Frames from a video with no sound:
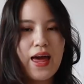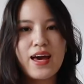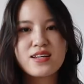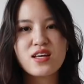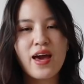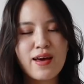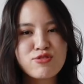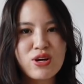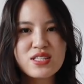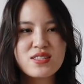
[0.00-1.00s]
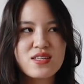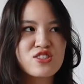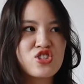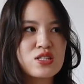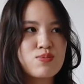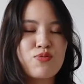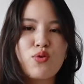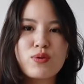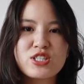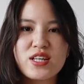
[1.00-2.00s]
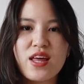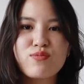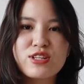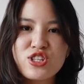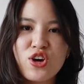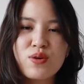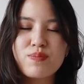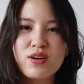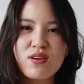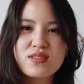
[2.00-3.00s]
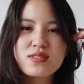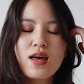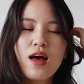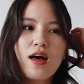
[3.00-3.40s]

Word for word: And I have tried Sezane jeans before, which I then returned because